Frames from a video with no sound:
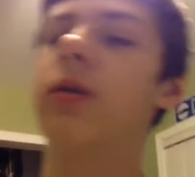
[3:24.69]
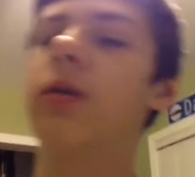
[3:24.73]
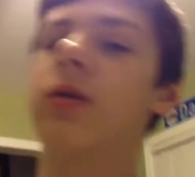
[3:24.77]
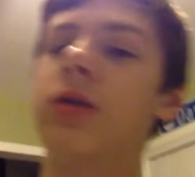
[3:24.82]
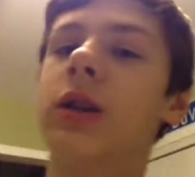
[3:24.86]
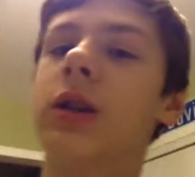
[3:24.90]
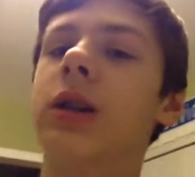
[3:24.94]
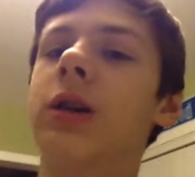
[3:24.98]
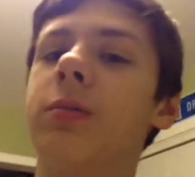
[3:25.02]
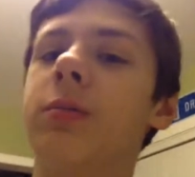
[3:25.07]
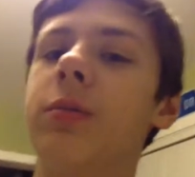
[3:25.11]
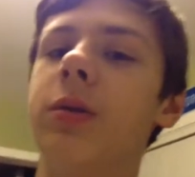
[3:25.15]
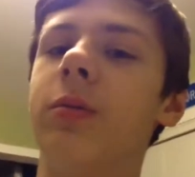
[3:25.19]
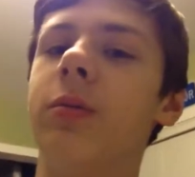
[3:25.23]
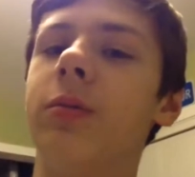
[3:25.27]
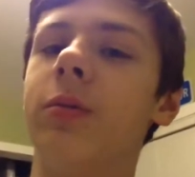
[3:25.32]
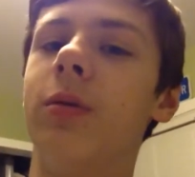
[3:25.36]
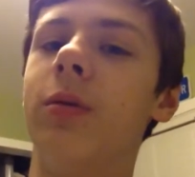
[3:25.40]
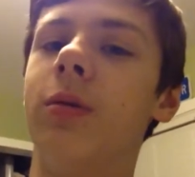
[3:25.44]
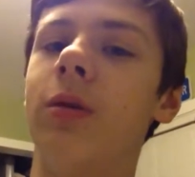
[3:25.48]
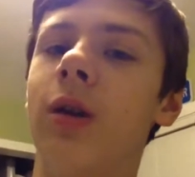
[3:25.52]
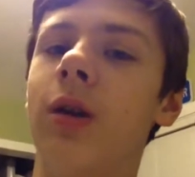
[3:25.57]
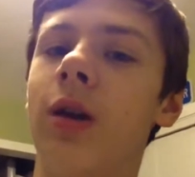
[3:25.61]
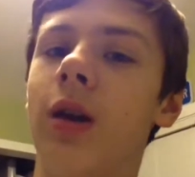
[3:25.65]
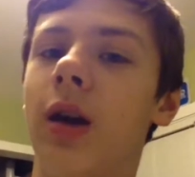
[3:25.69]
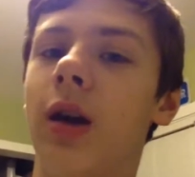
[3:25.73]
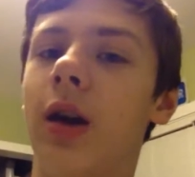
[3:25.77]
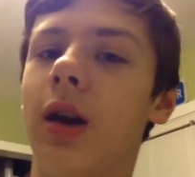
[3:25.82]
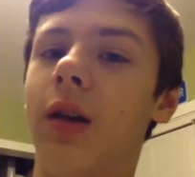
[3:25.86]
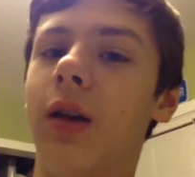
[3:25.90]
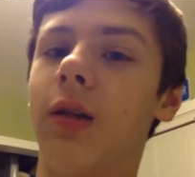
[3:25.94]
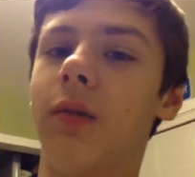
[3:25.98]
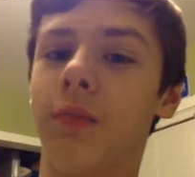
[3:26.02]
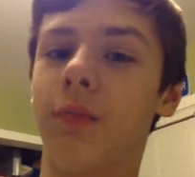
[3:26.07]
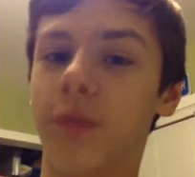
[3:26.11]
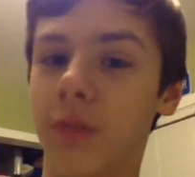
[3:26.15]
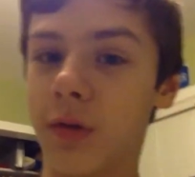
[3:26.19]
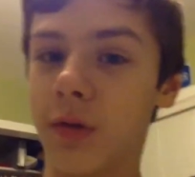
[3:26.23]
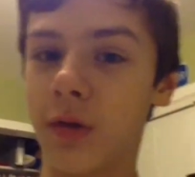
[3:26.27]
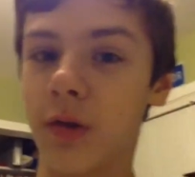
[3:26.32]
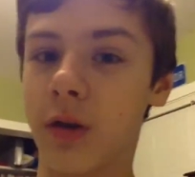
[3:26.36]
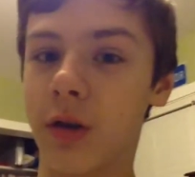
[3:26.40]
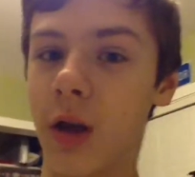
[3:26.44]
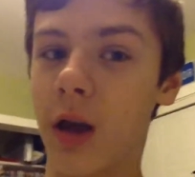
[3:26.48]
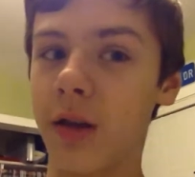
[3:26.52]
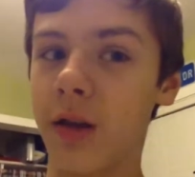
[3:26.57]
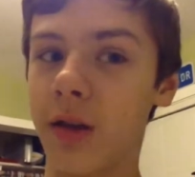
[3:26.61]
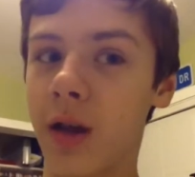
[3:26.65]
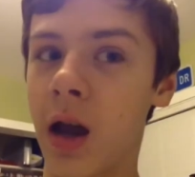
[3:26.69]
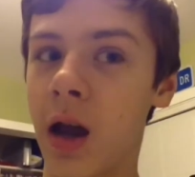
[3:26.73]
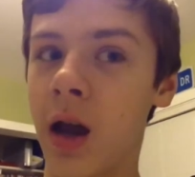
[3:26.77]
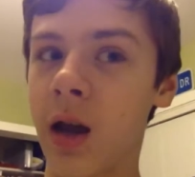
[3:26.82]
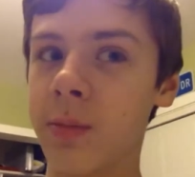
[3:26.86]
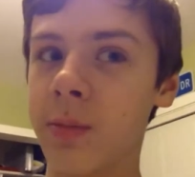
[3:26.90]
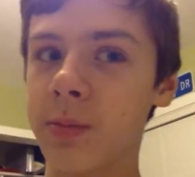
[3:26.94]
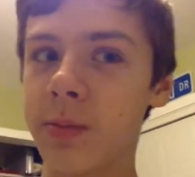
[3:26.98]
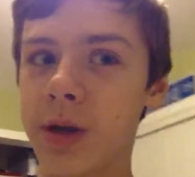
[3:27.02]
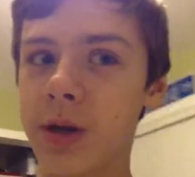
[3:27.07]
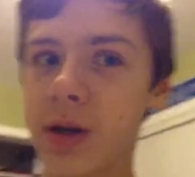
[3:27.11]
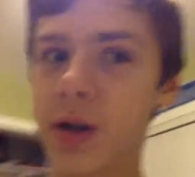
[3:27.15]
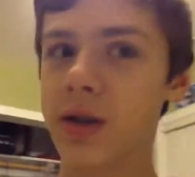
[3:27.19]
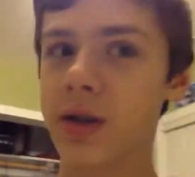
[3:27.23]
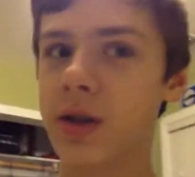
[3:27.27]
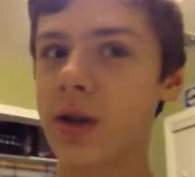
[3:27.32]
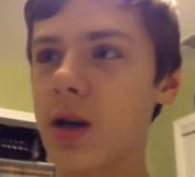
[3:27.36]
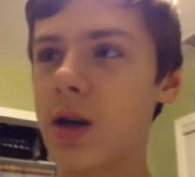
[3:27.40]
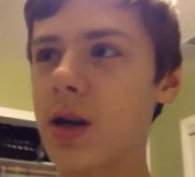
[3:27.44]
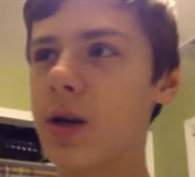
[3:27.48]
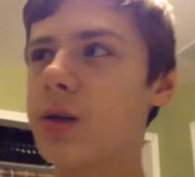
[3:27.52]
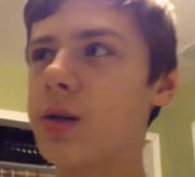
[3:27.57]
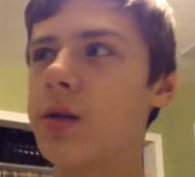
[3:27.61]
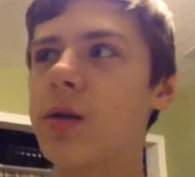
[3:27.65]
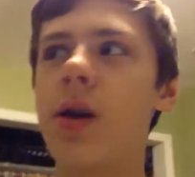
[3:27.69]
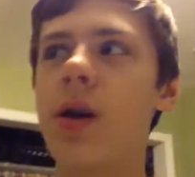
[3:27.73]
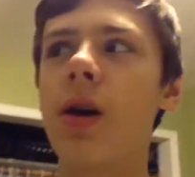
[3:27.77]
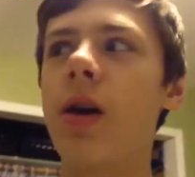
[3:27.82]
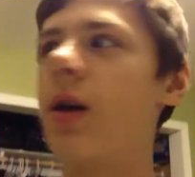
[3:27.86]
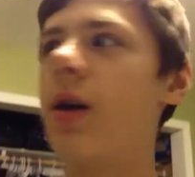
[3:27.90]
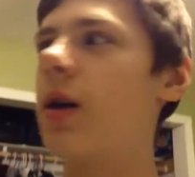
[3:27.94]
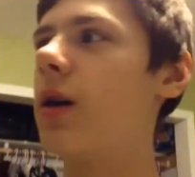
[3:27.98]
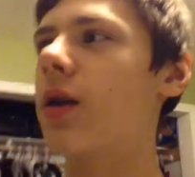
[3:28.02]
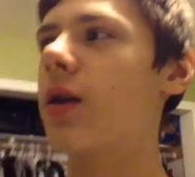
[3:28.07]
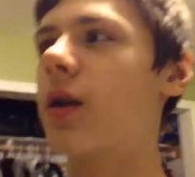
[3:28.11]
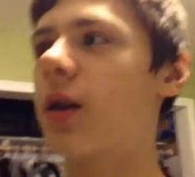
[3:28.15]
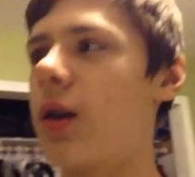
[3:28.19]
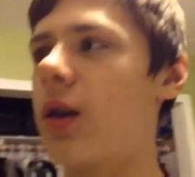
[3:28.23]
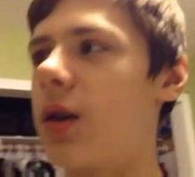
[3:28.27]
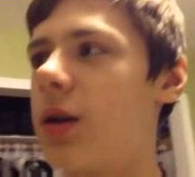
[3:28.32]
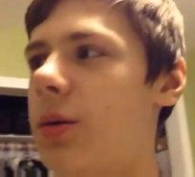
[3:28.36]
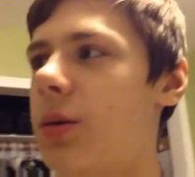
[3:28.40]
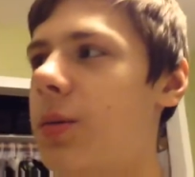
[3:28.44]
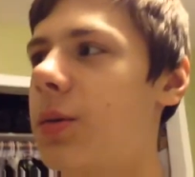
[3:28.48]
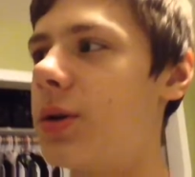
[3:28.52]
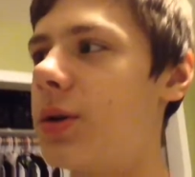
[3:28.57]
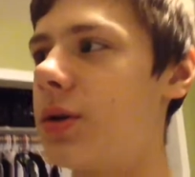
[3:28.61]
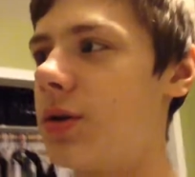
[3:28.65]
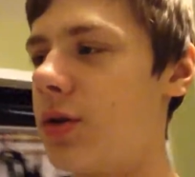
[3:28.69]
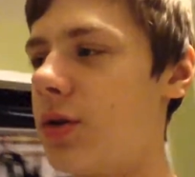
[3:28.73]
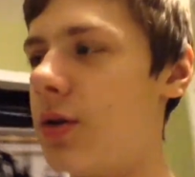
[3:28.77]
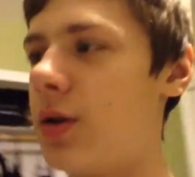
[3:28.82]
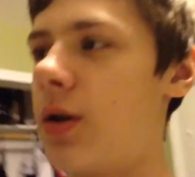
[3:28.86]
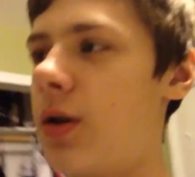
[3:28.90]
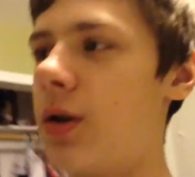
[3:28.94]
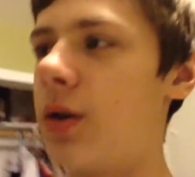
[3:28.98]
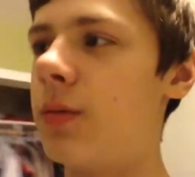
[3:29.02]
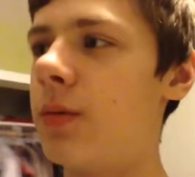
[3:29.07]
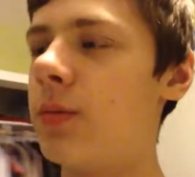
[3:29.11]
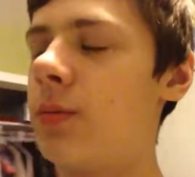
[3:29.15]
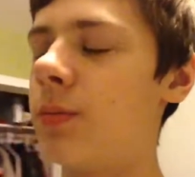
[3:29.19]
It's a lot of people. And 10 times that size, can't imagine that.